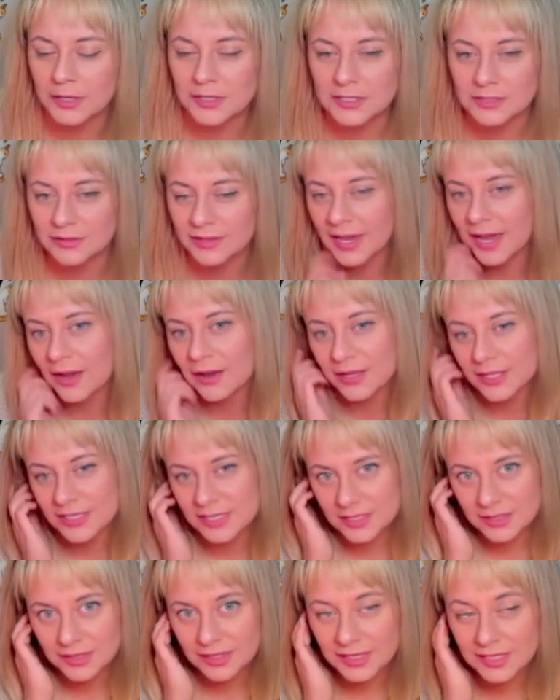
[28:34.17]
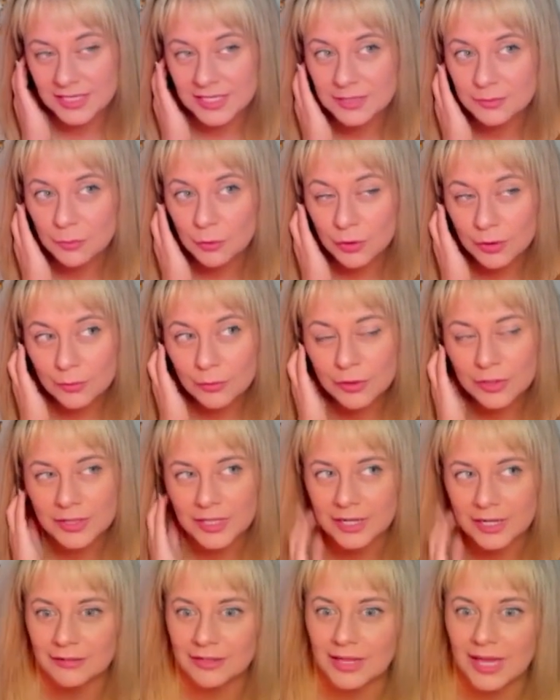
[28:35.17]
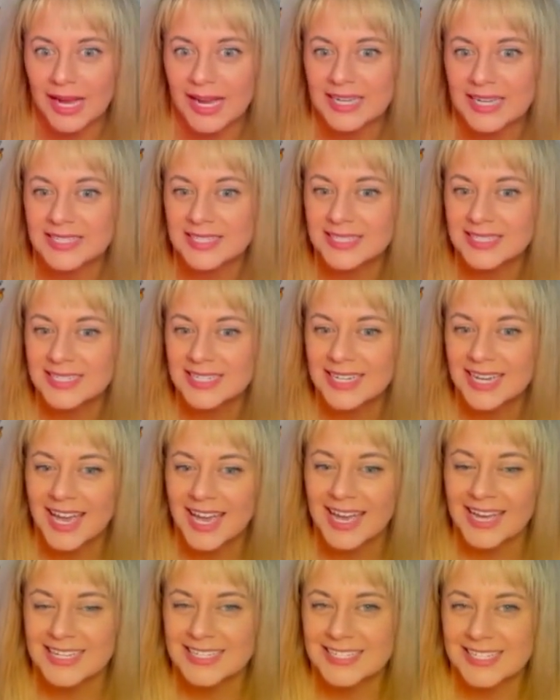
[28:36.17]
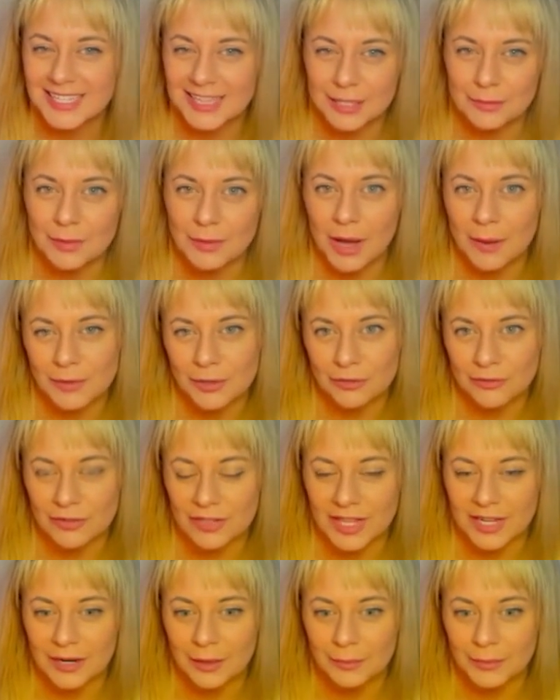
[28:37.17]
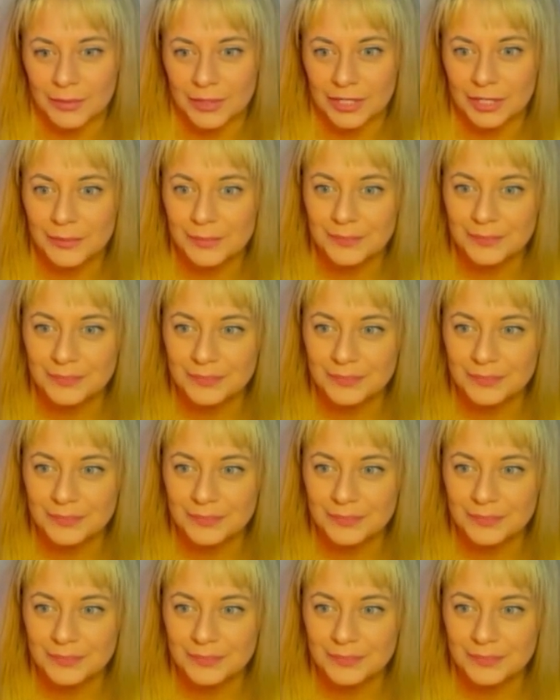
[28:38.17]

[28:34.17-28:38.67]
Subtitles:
So yeah, it's more important than I realized to get them up and over that number.